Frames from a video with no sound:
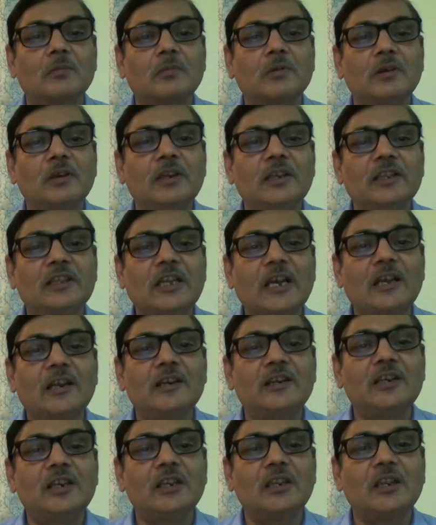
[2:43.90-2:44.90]

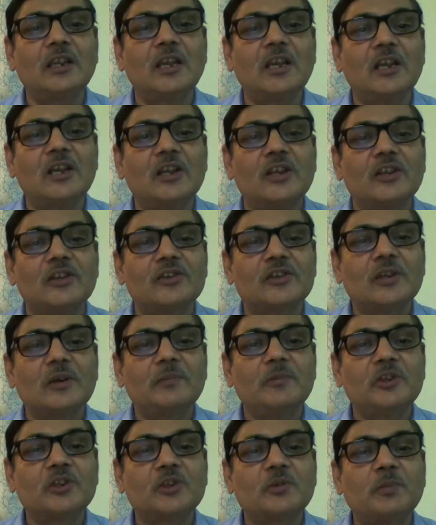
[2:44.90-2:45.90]
lethality,
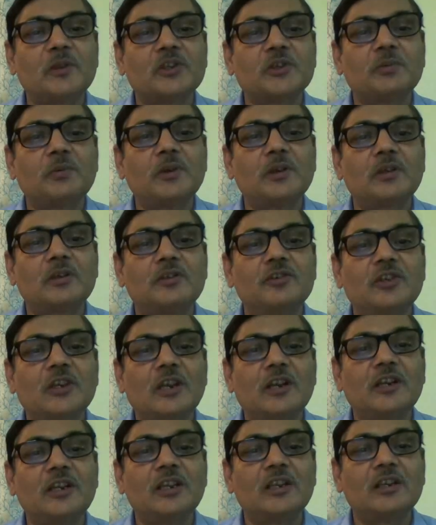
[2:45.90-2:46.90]
some specific
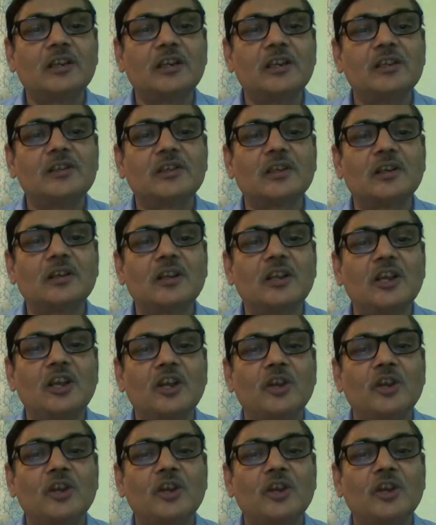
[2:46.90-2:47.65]
genetic reason